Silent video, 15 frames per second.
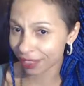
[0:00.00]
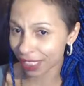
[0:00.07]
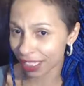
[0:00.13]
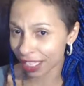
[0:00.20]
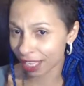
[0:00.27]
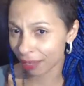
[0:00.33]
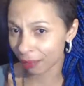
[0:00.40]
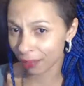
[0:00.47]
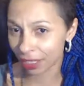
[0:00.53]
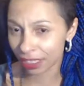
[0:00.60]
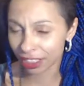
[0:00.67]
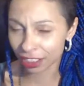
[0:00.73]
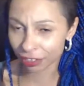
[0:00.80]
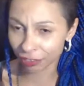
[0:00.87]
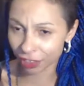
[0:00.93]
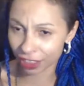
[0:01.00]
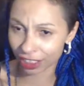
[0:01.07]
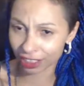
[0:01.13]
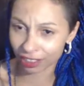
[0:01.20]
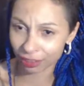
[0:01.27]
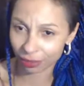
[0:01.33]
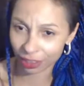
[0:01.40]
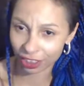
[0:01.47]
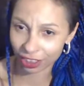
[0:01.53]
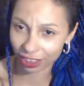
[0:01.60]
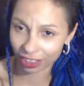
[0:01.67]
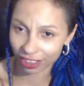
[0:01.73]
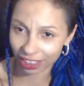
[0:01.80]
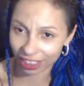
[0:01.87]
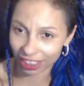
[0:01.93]
Extroverted
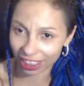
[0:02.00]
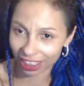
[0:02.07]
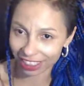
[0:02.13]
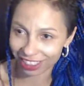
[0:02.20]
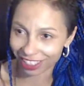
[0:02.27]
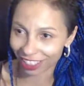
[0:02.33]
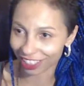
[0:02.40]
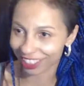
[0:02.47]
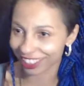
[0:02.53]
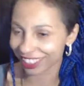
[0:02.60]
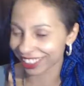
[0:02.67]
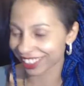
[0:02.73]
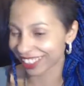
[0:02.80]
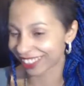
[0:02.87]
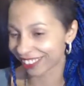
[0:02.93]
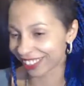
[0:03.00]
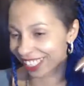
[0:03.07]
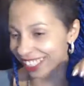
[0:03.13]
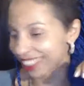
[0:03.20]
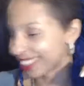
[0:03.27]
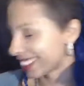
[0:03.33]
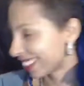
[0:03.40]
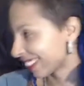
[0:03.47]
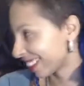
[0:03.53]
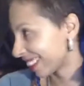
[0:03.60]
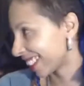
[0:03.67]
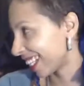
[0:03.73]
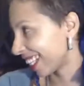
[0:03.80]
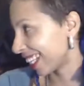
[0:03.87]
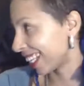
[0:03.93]
intuition, not interested in what?
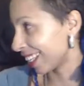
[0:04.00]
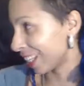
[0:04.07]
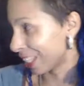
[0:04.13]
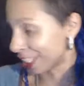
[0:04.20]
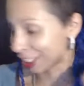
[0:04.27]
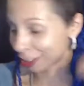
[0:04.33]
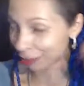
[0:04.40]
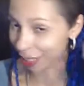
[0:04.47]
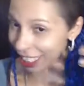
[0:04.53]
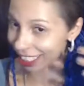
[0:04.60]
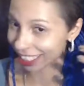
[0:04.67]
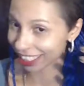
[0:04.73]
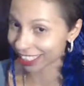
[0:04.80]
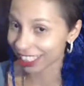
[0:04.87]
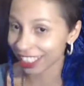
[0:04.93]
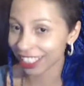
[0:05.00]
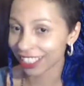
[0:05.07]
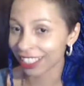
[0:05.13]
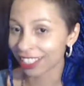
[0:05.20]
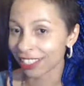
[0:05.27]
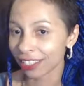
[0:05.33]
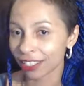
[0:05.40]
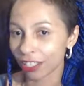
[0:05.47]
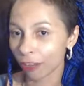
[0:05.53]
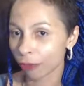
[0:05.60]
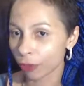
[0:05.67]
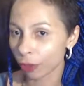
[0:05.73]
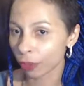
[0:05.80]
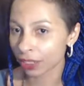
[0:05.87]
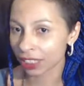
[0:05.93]
In explaining. Of
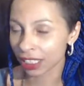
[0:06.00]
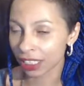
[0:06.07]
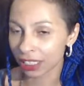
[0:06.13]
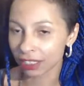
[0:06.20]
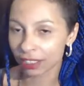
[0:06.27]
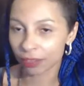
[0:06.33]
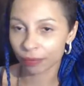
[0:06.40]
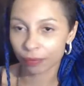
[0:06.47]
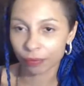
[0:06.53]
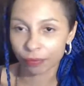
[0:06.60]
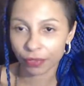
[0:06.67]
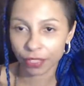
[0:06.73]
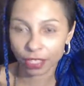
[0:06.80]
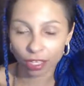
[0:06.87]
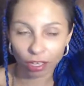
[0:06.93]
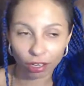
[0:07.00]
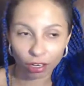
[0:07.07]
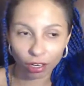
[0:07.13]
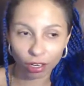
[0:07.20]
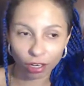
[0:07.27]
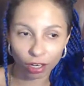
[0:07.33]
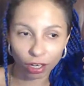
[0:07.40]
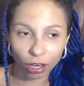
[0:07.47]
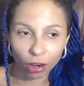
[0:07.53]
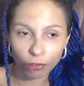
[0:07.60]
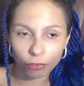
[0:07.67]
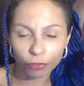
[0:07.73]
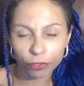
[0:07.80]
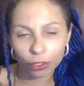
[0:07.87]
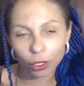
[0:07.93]
course it is.
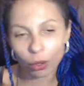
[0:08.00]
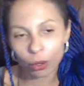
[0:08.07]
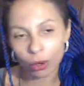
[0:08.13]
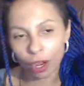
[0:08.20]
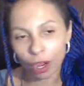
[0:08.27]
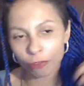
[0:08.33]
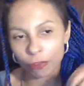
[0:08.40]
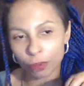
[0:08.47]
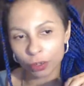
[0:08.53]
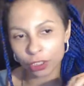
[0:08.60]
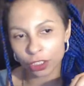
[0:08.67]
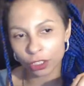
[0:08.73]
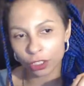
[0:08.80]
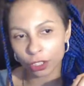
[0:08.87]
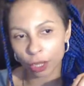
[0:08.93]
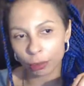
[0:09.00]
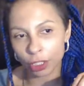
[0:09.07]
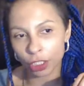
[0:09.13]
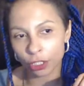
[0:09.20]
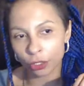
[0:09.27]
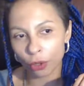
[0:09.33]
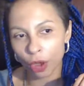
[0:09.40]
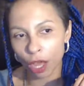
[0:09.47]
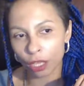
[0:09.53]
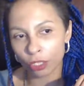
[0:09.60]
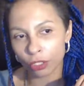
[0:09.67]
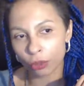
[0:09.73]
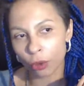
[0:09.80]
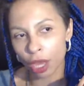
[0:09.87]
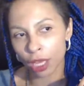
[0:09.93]
Of course. I mean, you
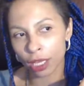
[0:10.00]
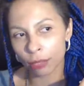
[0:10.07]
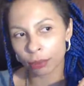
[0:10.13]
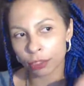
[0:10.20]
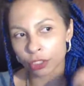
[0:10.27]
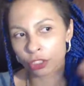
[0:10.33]
are able to